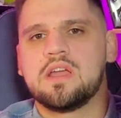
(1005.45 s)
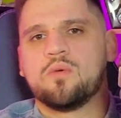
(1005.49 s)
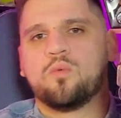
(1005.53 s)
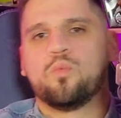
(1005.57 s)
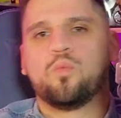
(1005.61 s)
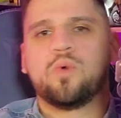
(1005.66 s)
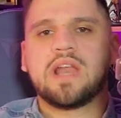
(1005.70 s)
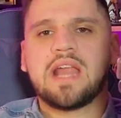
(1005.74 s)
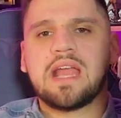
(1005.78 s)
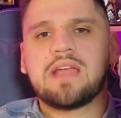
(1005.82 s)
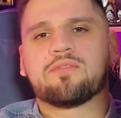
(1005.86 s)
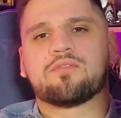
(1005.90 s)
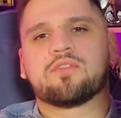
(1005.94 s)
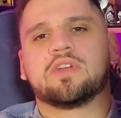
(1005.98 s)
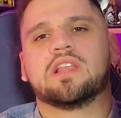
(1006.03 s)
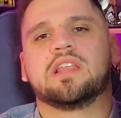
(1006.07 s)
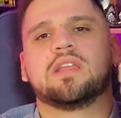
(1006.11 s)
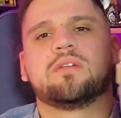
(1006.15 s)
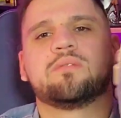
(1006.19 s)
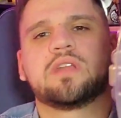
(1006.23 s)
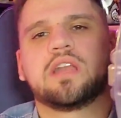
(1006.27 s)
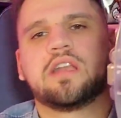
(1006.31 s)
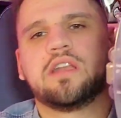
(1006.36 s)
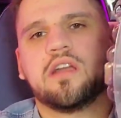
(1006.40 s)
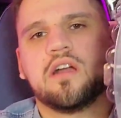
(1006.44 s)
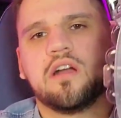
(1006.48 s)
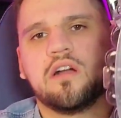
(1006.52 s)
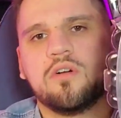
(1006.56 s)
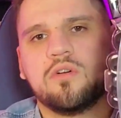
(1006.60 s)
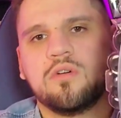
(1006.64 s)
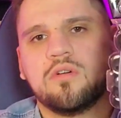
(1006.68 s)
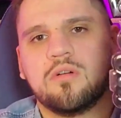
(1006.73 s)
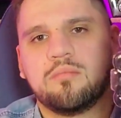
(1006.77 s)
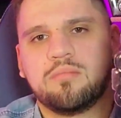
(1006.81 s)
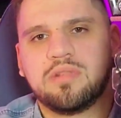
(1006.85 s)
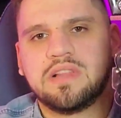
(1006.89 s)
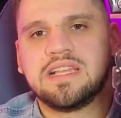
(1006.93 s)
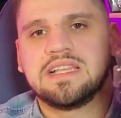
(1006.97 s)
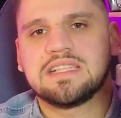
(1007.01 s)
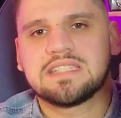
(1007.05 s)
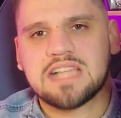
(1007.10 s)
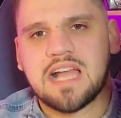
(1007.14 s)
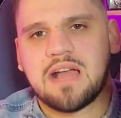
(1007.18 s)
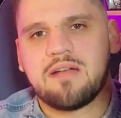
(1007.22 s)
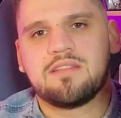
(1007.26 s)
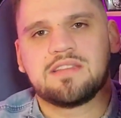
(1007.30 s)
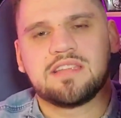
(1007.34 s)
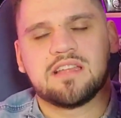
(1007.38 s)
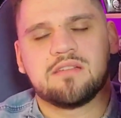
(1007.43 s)
What I really want to know, please
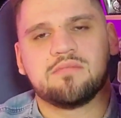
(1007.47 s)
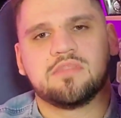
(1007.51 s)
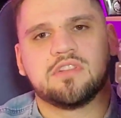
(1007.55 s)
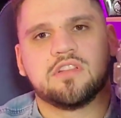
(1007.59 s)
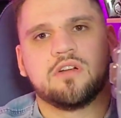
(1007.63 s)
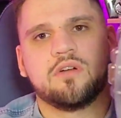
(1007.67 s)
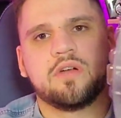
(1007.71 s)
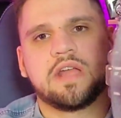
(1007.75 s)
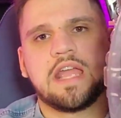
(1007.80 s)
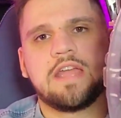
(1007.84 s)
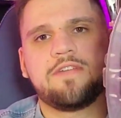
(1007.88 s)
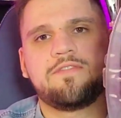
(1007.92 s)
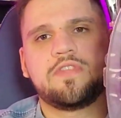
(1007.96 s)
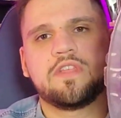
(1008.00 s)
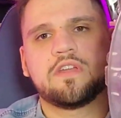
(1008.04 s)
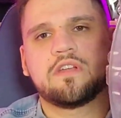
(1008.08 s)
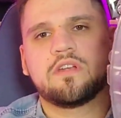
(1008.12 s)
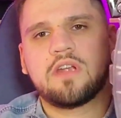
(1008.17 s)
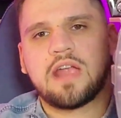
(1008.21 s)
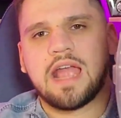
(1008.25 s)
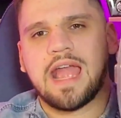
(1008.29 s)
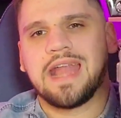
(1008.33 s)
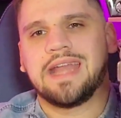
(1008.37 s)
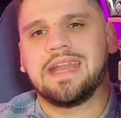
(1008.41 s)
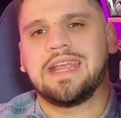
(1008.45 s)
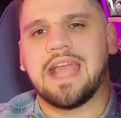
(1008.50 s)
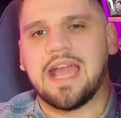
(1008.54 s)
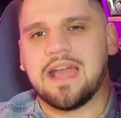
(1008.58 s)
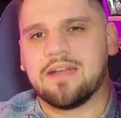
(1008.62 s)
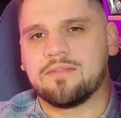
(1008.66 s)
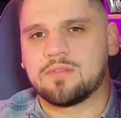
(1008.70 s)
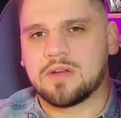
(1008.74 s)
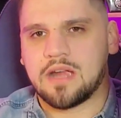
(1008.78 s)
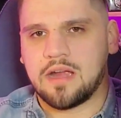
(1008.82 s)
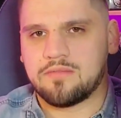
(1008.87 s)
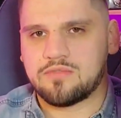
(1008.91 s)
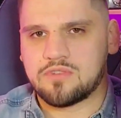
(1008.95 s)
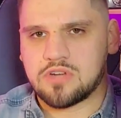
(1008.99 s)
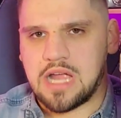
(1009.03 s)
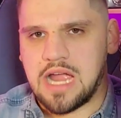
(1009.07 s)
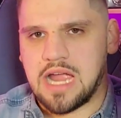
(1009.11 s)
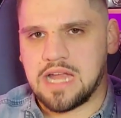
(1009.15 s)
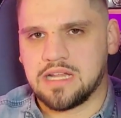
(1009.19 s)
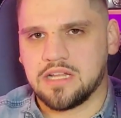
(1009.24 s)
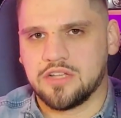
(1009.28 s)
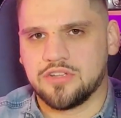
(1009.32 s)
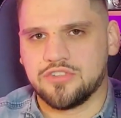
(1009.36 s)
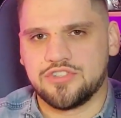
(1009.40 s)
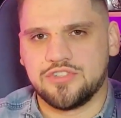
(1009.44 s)
comment down below if there are any Ever After
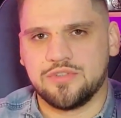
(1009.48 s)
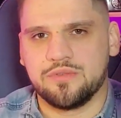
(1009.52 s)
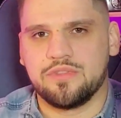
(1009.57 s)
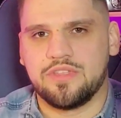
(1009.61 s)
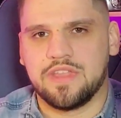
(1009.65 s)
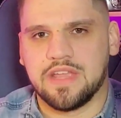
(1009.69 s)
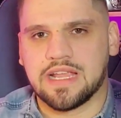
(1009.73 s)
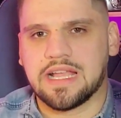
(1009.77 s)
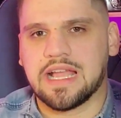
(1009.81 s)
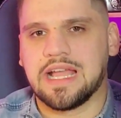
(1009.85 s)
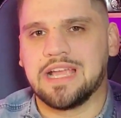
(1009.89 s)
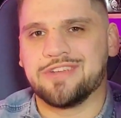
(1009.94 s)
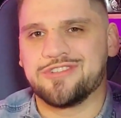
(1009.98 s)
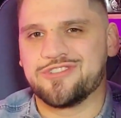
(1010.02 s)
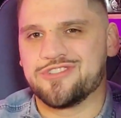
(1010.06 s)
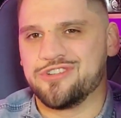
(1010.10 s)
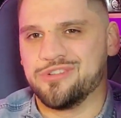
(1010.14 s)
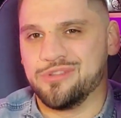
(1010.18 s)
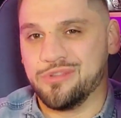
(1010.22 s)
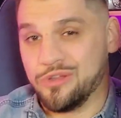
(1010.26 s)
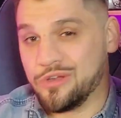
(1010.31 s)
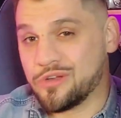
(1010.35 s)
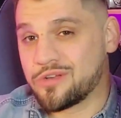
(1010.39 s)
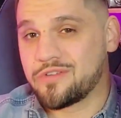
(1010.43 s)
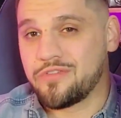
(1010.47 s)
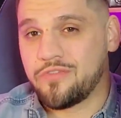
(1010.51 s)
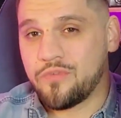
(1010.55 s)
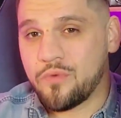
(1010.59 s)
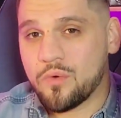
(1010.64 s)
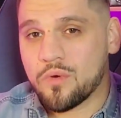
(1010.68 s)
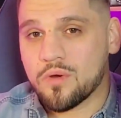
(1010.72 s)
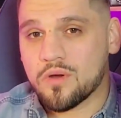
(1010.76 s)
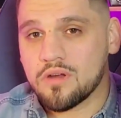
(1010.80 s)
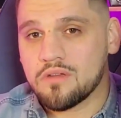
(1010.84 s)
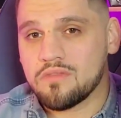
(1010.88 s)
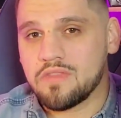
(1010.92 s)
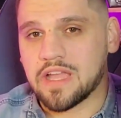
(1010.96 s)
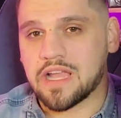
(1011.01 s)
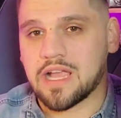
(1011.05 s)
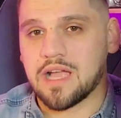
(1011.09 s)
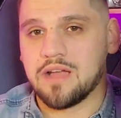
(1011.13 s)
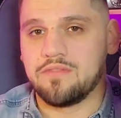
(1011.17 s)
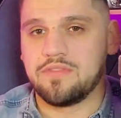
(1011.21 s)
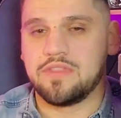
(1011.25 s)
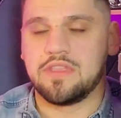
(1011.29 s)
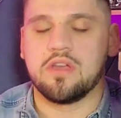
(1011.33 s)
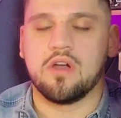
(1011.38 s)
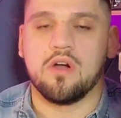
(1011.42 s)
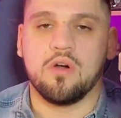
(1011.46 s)
High dolls you think I should look for, like
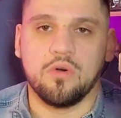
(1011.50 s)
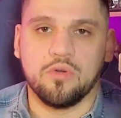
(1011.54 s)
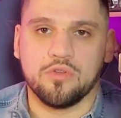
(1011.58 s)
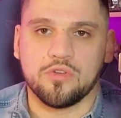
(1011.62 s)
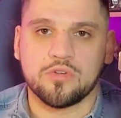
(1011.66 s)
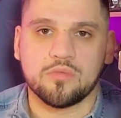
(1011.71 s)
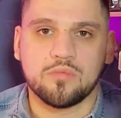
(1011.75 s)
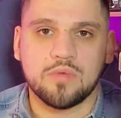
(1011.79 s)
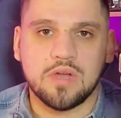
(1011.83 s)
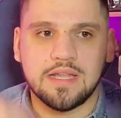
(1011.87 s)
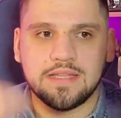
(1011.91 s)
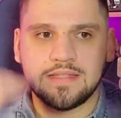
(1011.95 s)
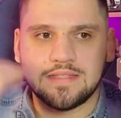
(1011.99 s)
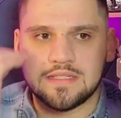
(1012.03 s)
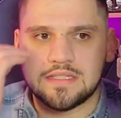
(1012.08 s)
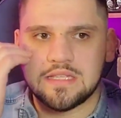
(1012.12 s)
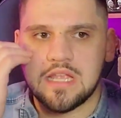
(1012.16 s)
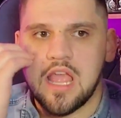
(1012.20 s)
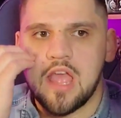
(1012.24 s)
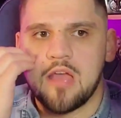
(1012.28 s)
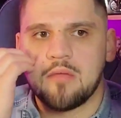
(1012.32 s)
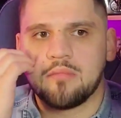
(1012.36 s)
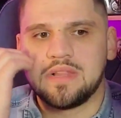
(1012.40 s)
of the older ones.